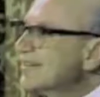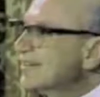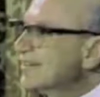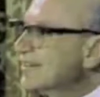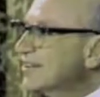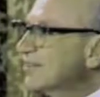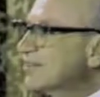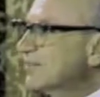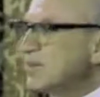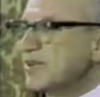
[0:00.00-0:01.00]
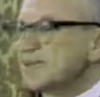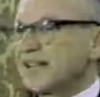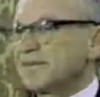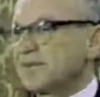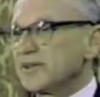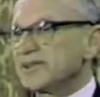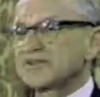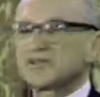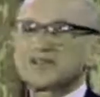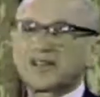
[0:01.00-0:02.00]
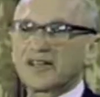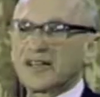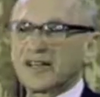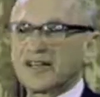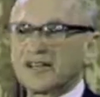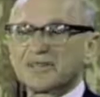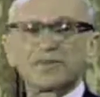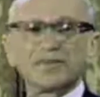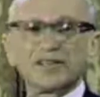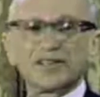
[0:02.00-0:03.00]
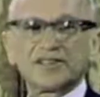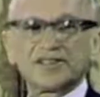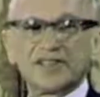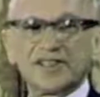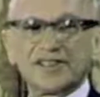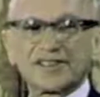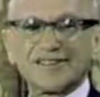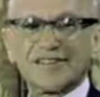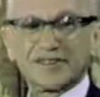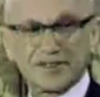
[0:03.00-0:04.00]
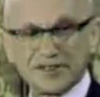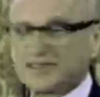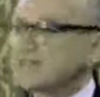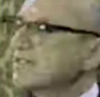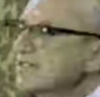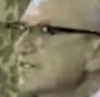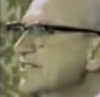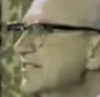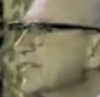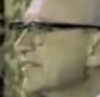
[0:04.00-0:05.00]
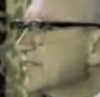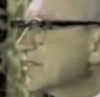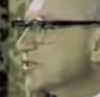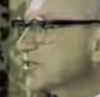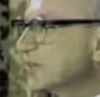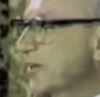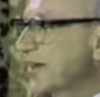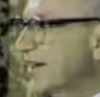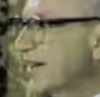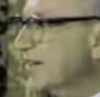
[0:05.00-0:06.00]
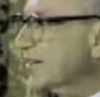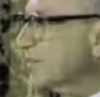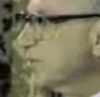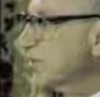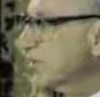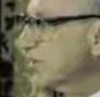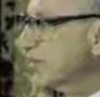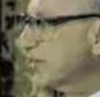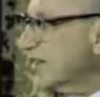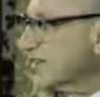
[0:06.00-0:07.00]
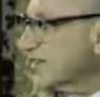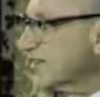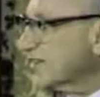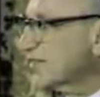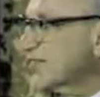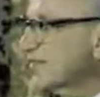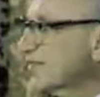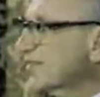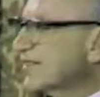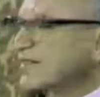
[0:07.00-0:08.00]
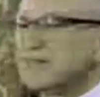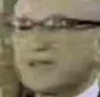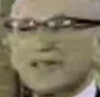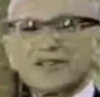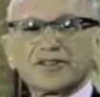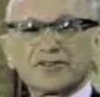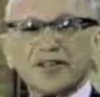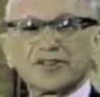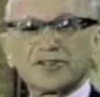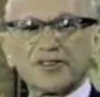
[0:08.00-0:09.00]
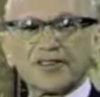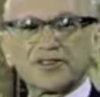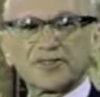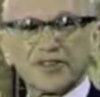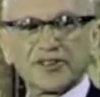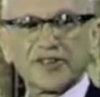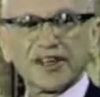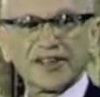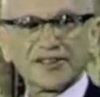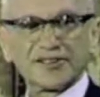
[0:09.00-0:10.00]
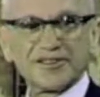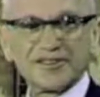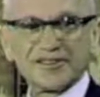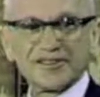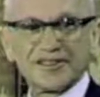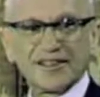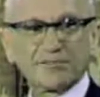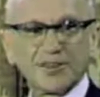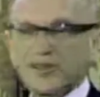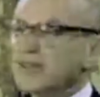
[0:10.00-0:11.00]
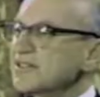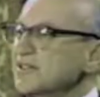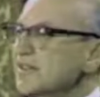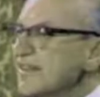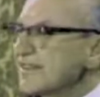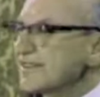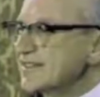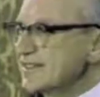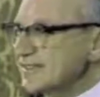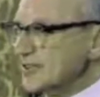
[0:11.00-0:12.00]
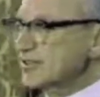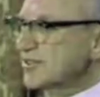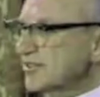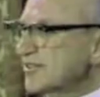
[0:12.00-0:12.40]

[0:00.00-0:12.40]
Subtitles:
A simple example is that you are allowed and permitted to deduct interest that you pay in computing your taxes. Well, the Treasury has figured out that because of that deduction,